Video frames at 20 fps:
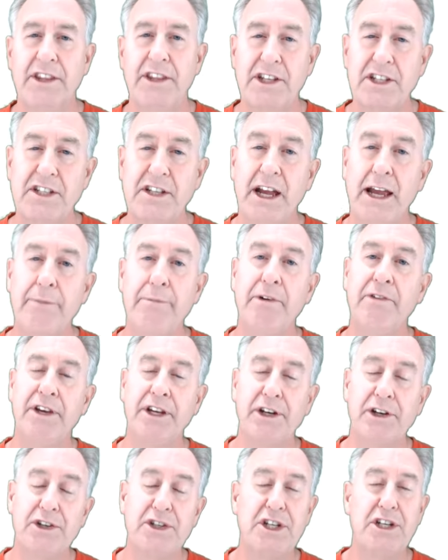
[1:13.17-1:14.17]
This type of
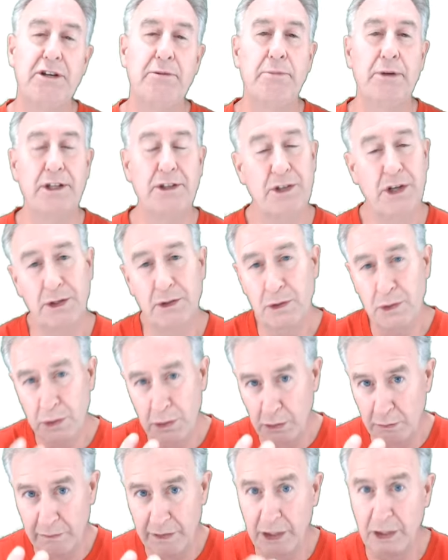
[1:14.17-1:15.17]
energy depends on
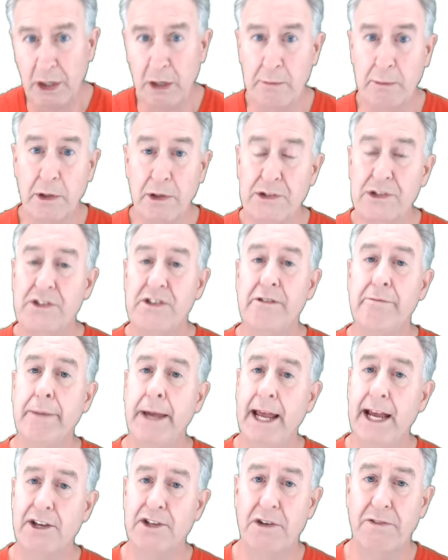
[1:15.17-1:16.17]
two variables, the
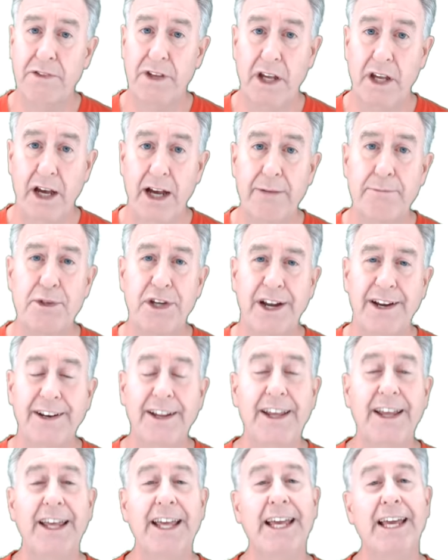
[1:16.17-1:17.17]
mass of the
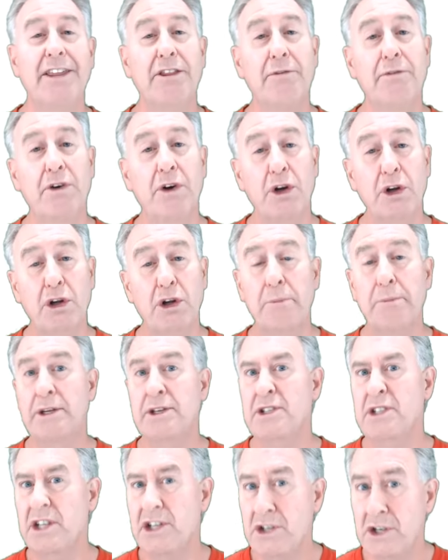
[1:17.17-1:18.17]
object and the vertical
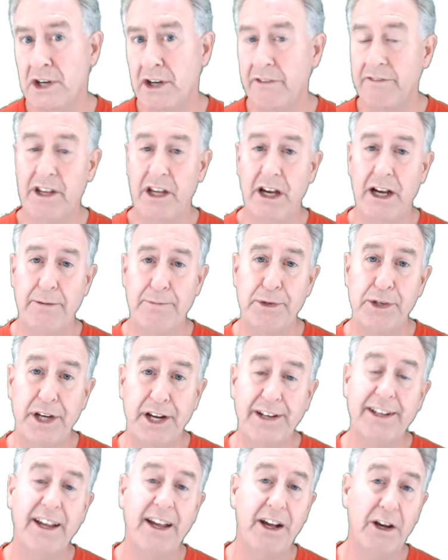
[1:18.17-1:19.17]
position of the
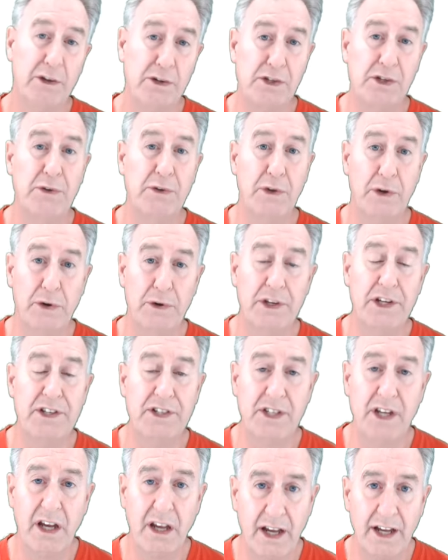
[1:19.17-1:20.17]
object, also known
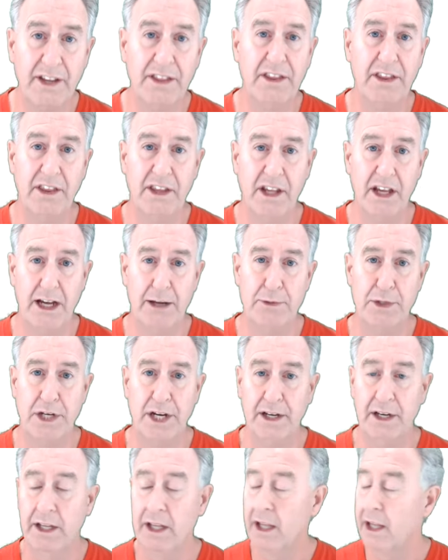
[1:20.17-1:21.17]
as the height of the
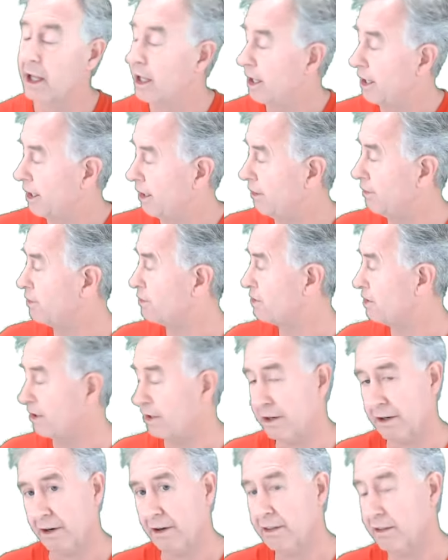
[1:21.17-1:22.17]
object. Here's
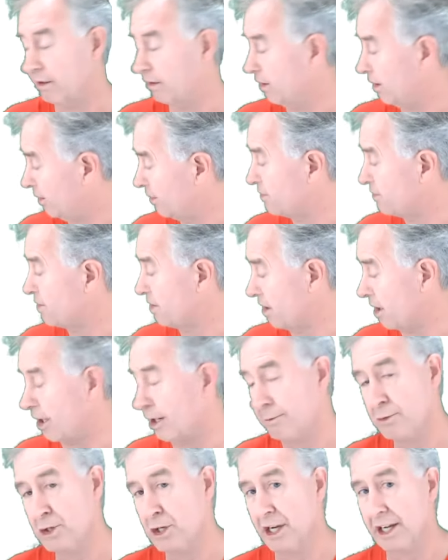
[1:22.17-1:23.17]
the Earth, and here's an
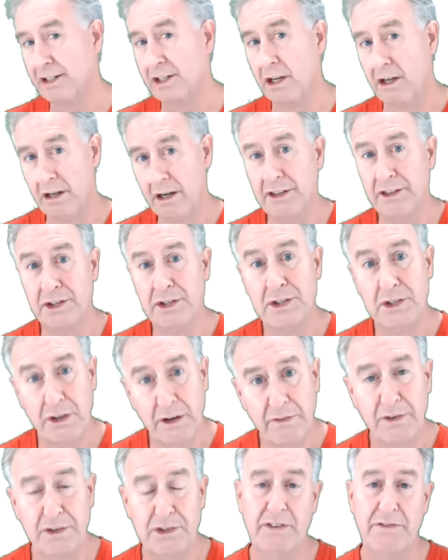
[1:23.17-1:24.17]
object on the
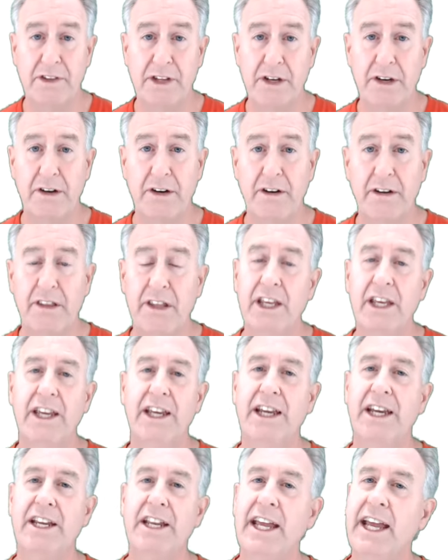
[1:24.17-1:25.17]
surface of the Earth.
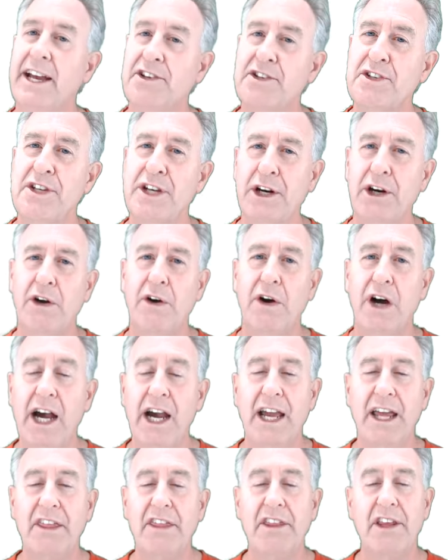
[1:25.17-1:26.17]
It has zero
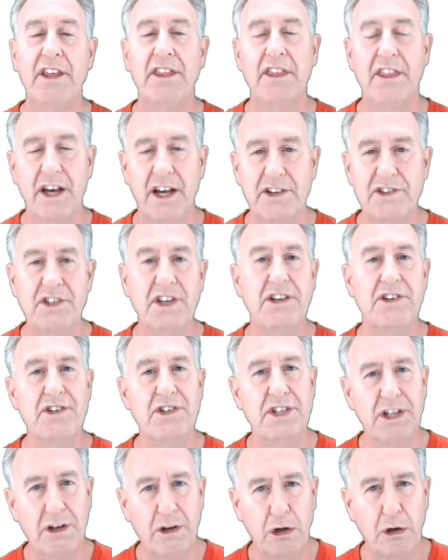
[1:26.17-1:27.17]
height and thus
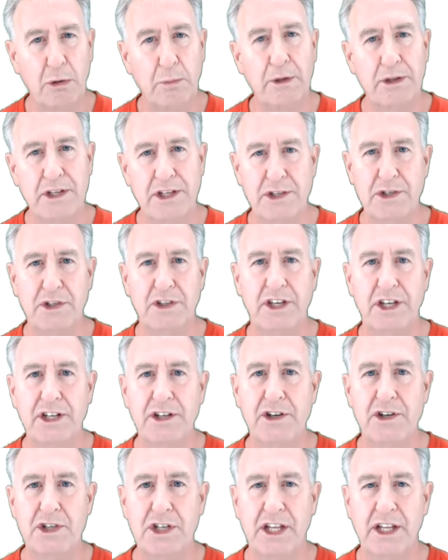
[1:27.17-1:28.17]
zero potential
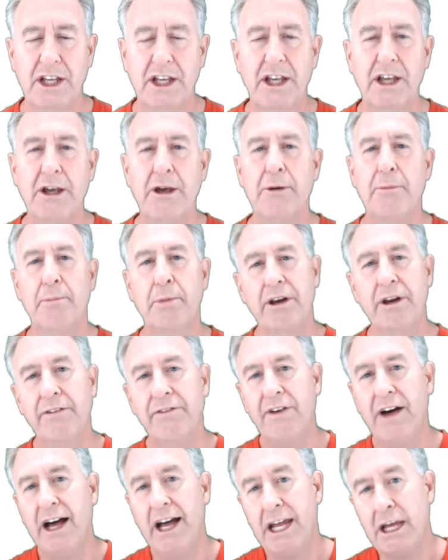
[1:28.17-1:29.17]
energy. But
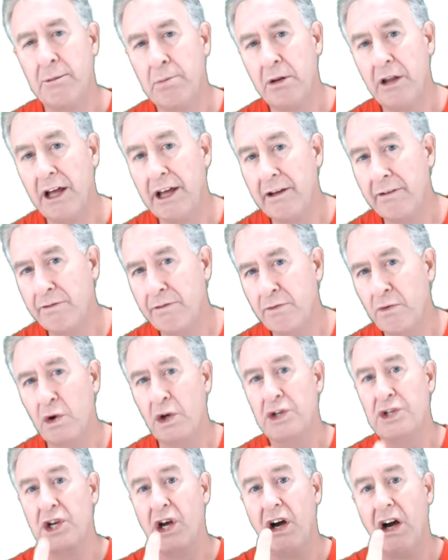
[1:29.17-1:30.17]
if I apply a
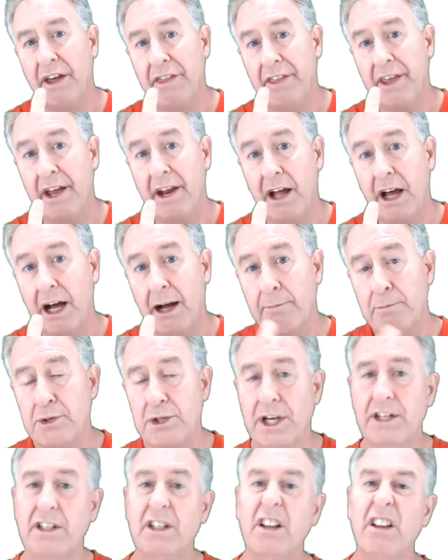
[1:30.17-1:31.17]
force on that
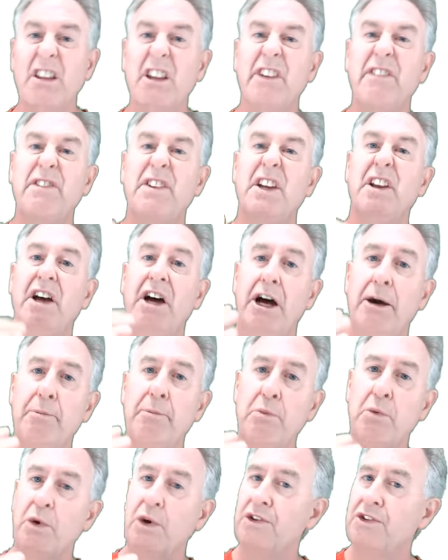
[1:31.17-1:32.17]
object to lift it
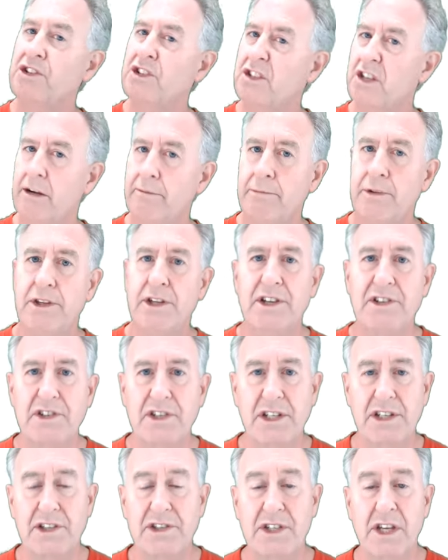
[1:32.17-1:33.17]
upwards some
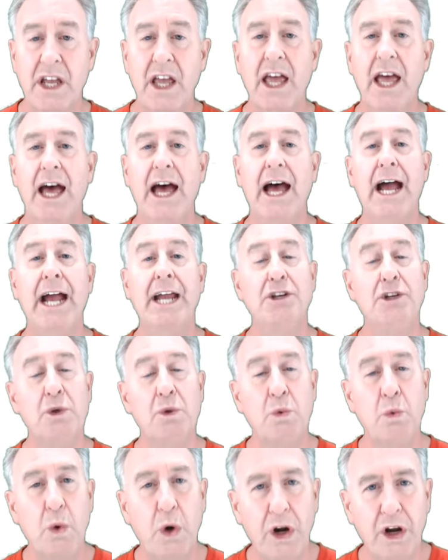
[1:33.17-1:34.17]
distance, I
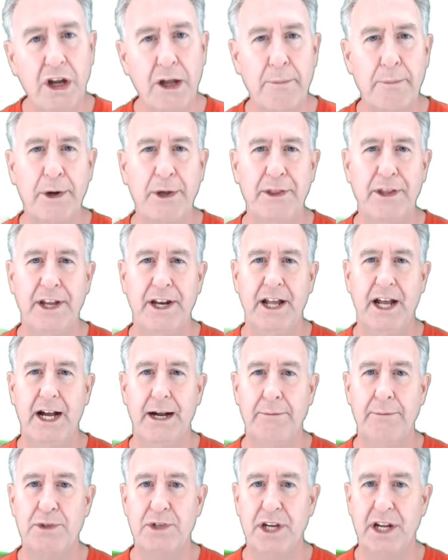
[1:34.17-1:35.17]
do work upon that
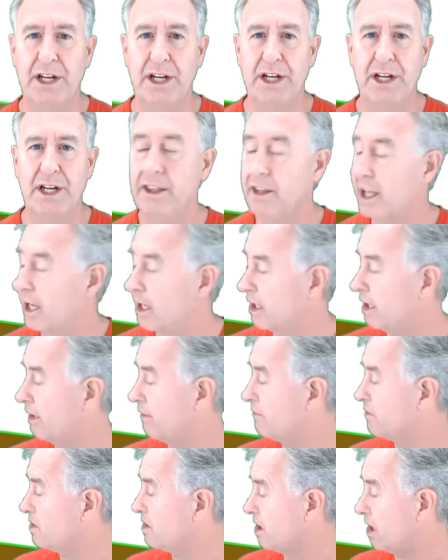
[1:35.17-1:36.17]
object, and that
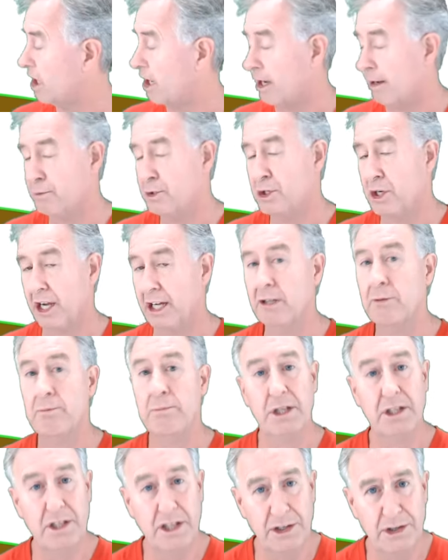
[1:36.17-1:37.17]
gives the
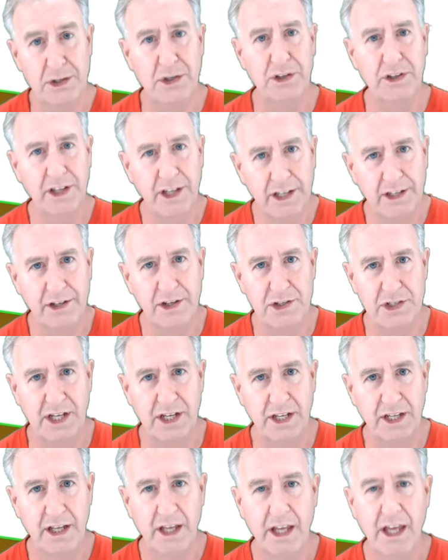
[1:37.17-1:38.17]
object potential
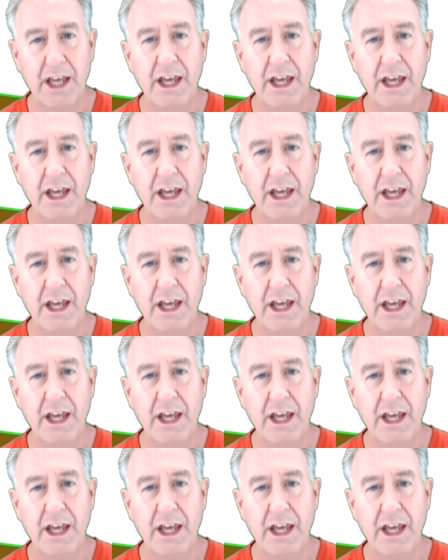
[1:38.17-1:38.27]
energy.